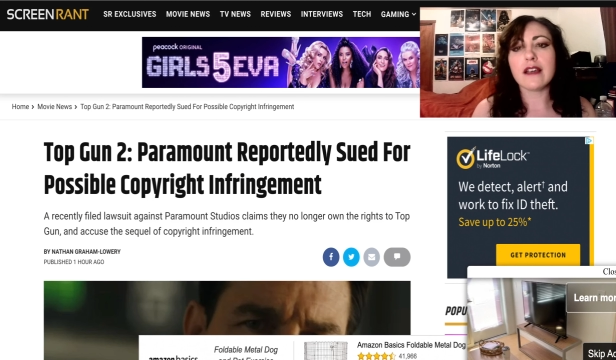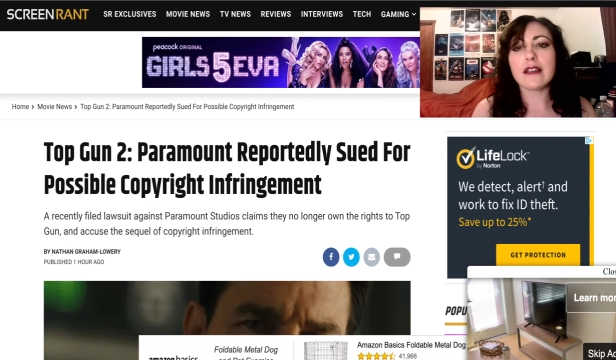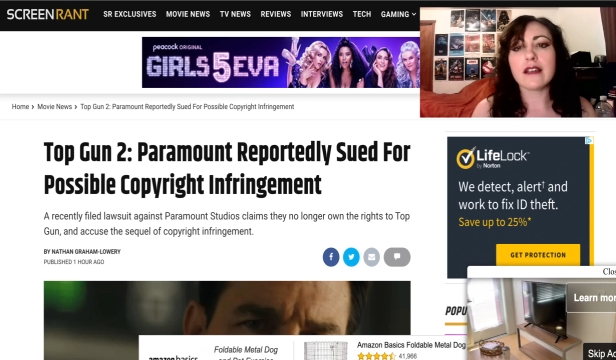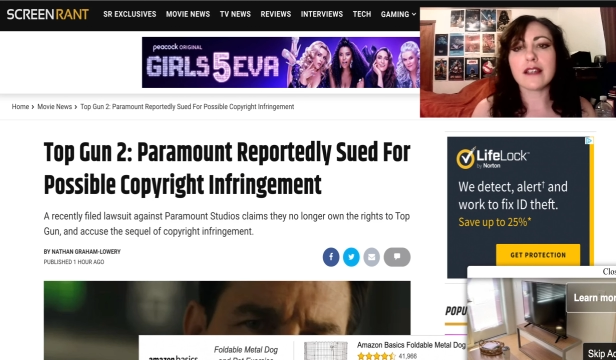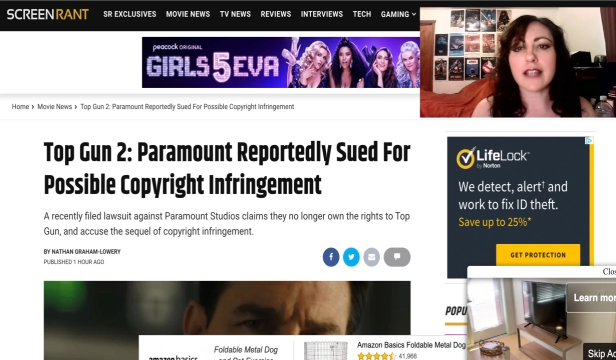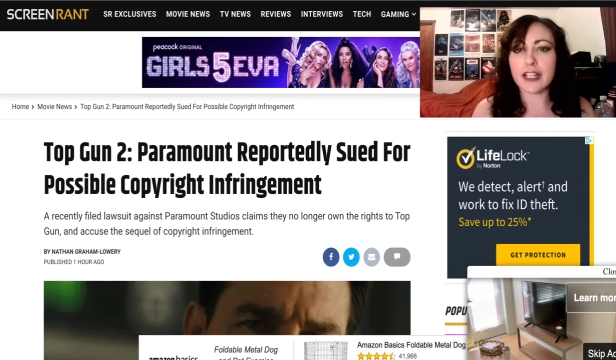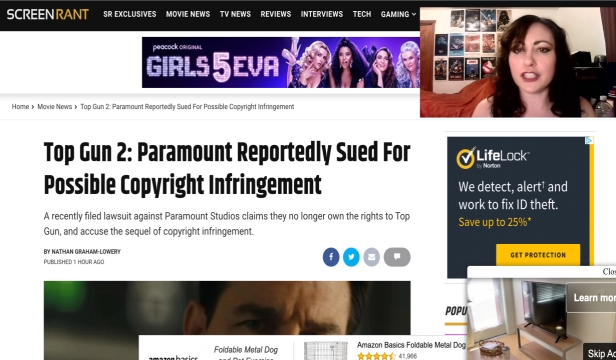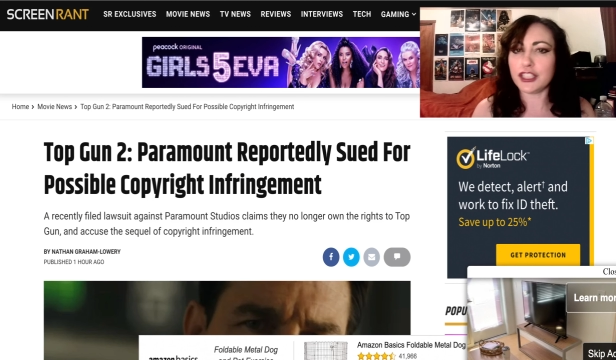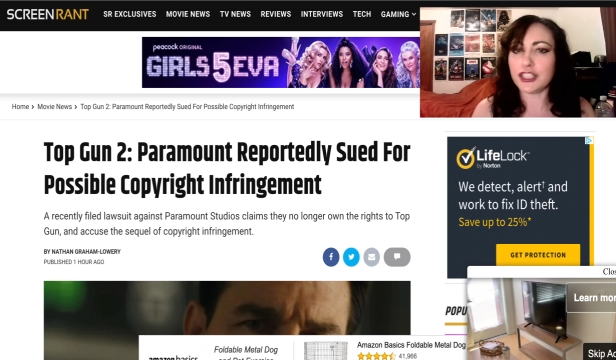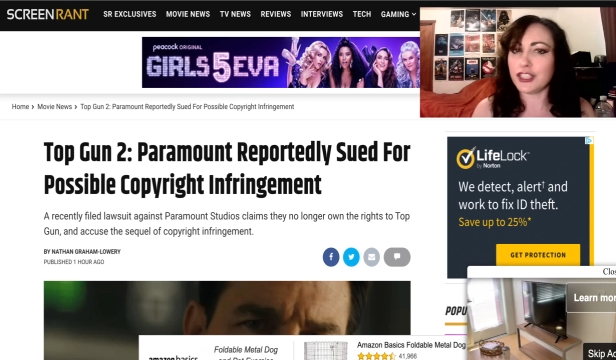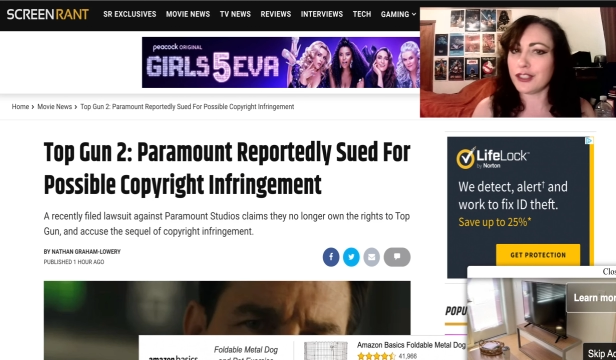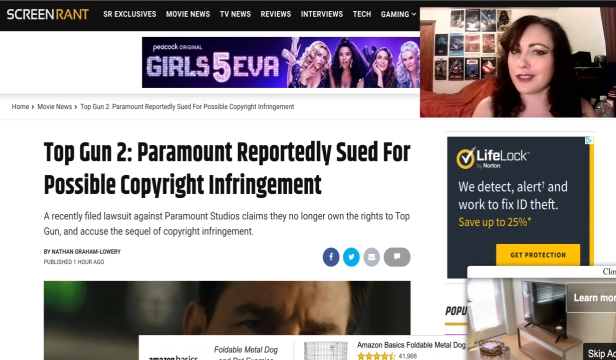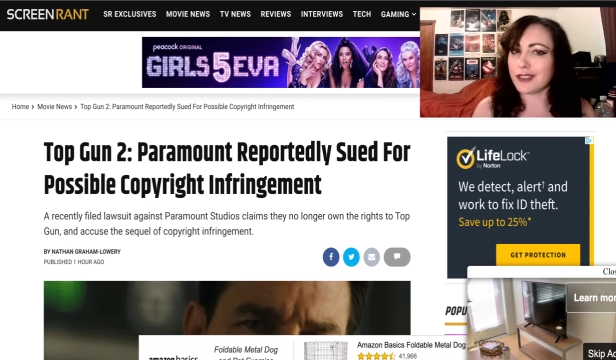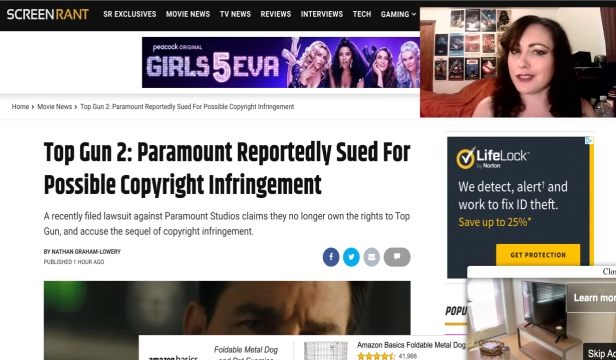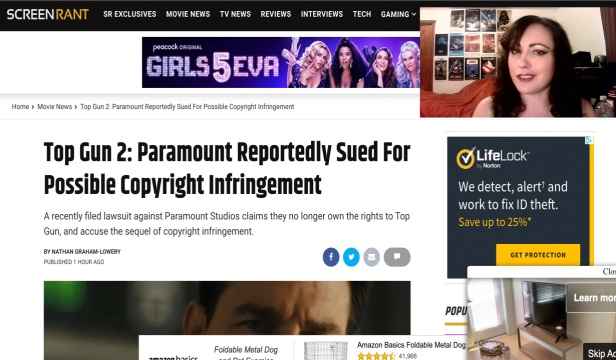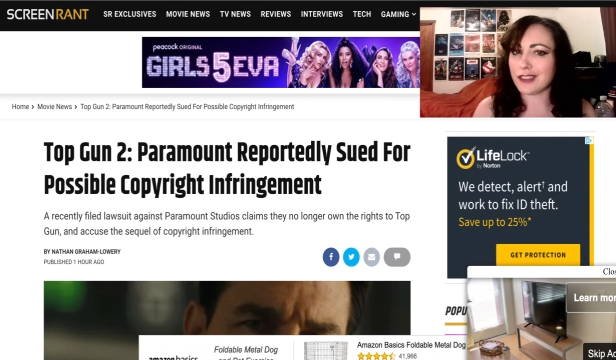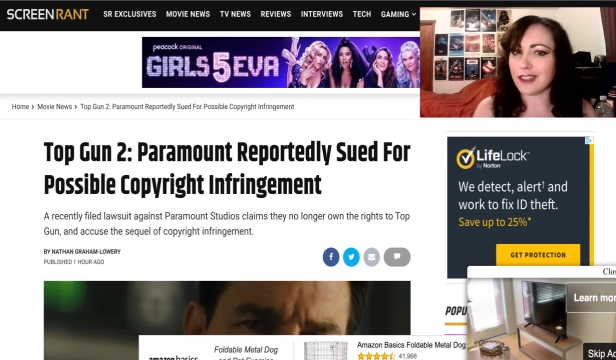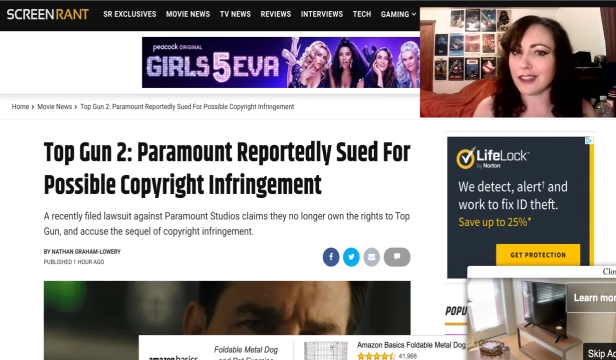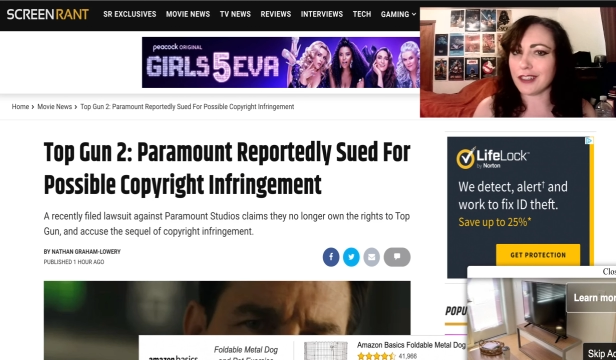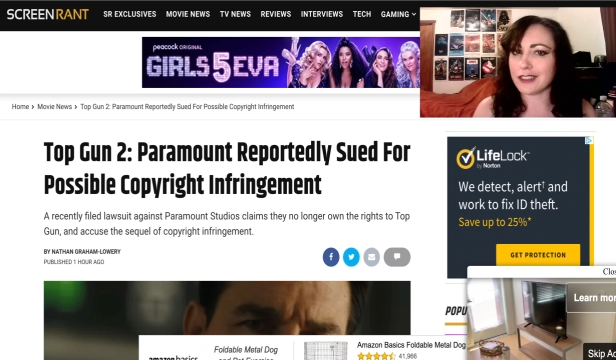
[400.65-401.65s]
Catch you on the
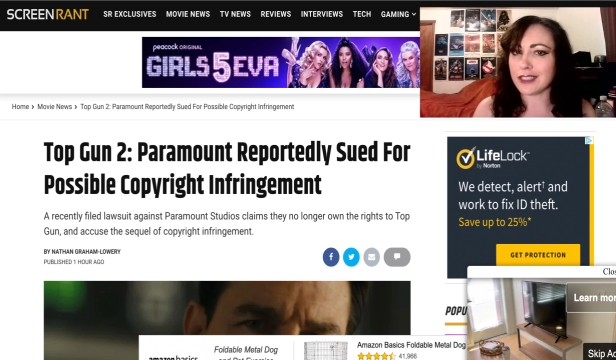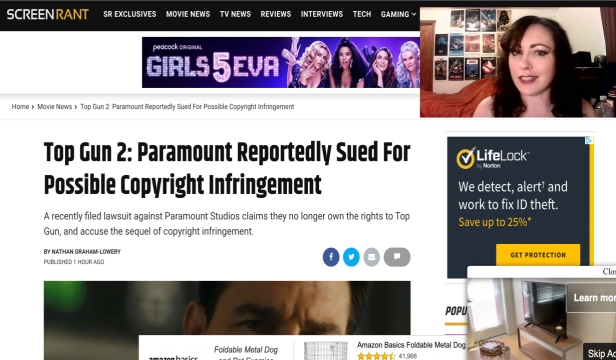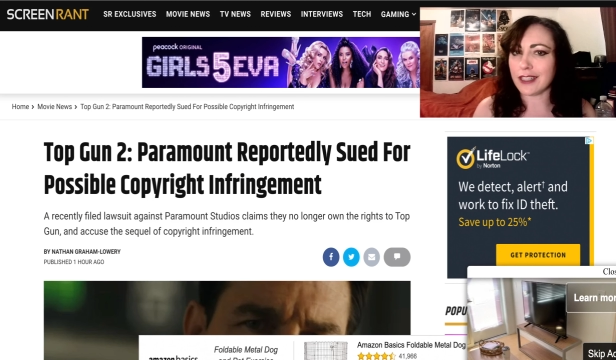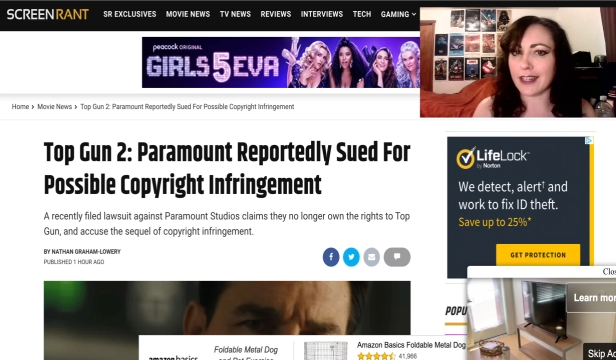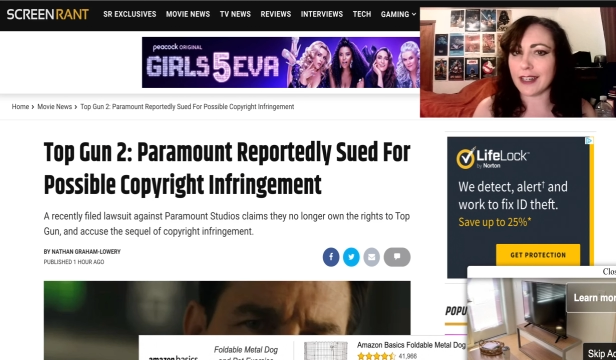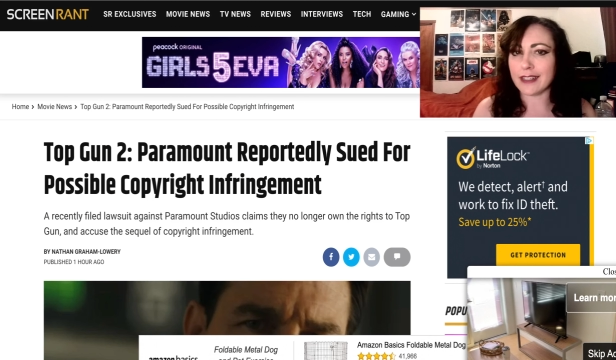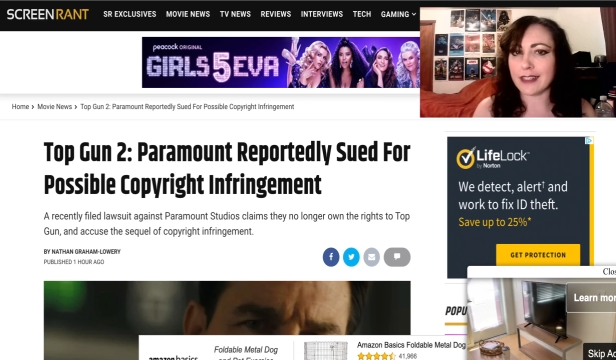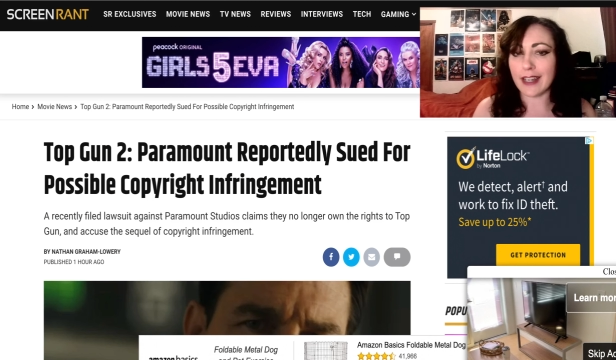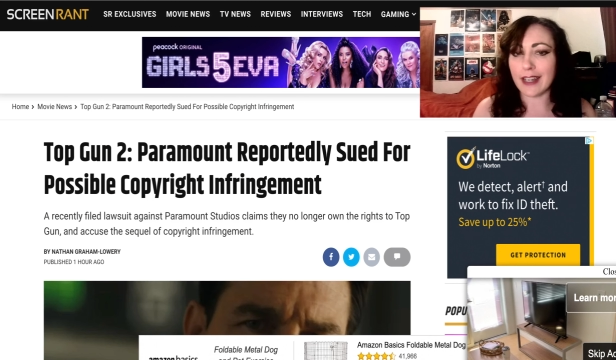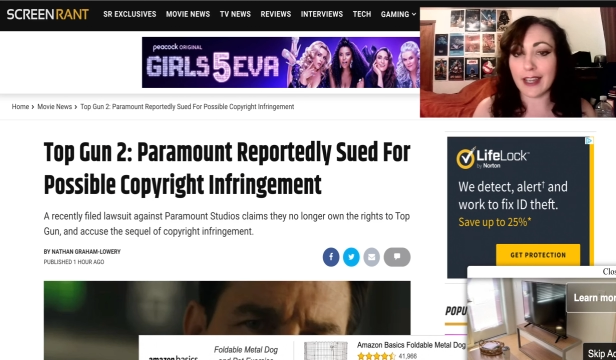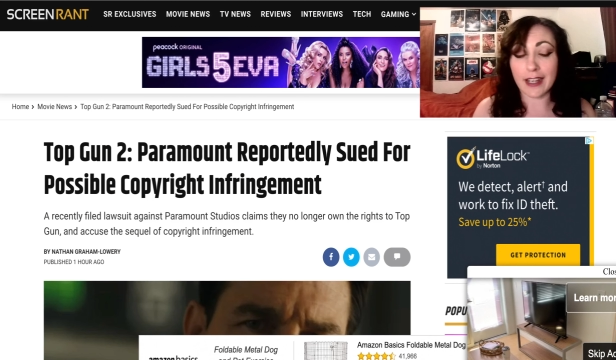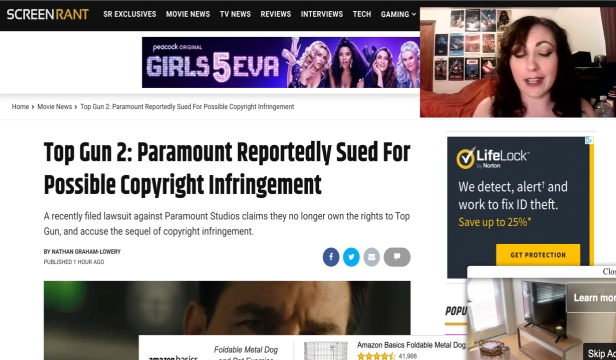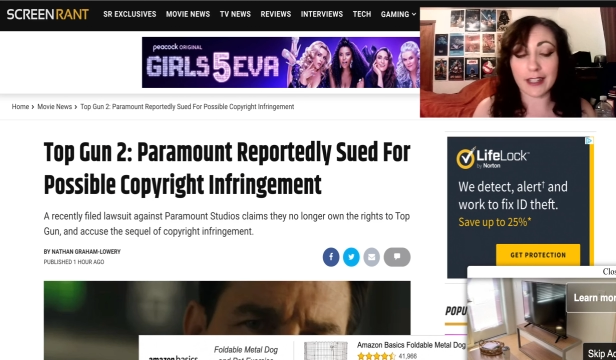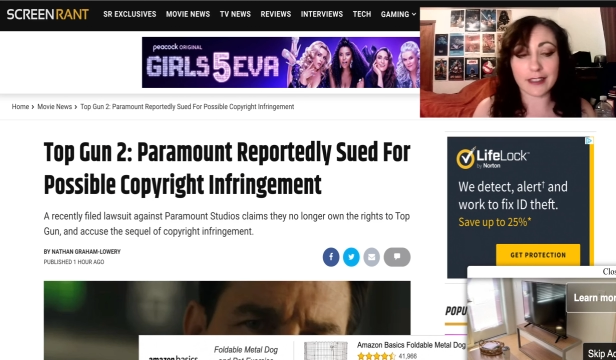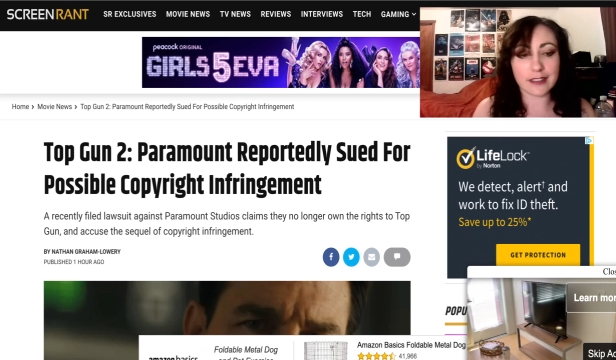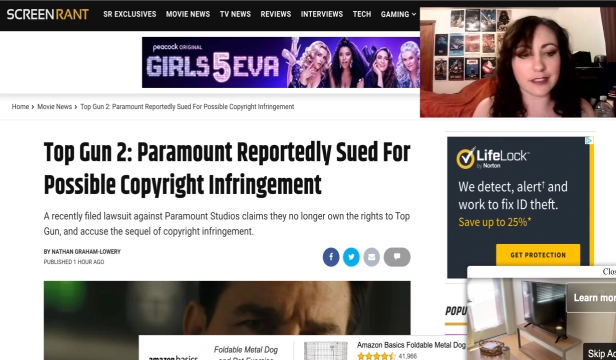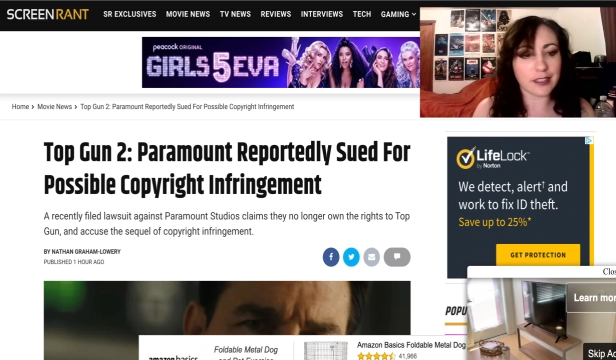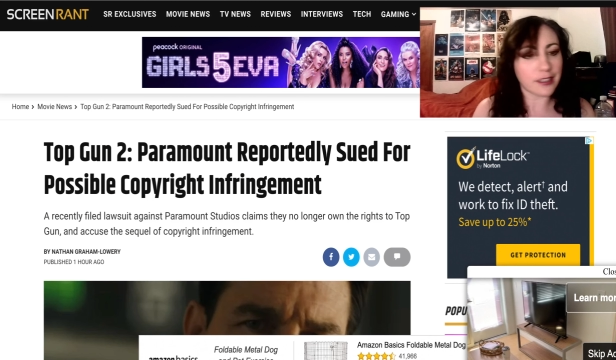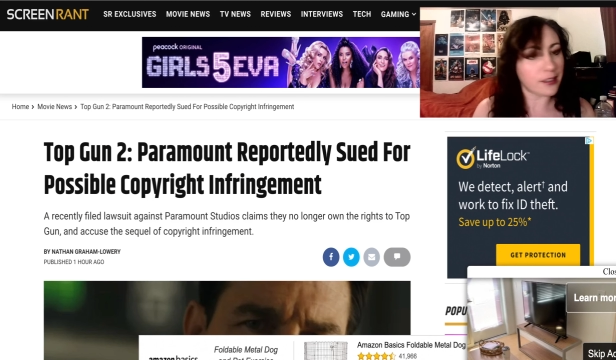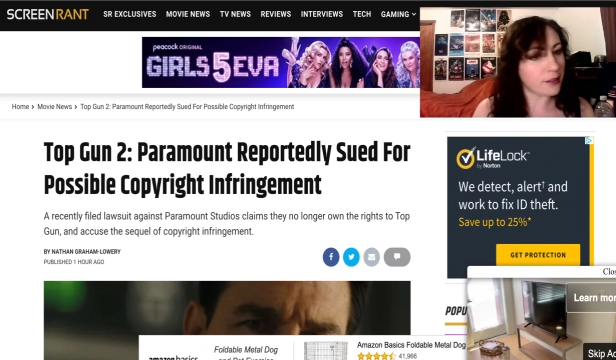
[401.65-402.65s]
dark side
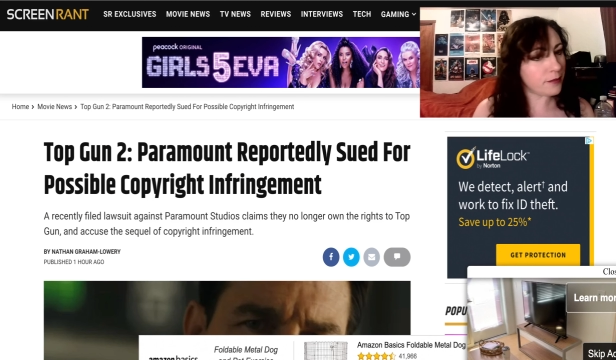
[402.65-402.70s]
and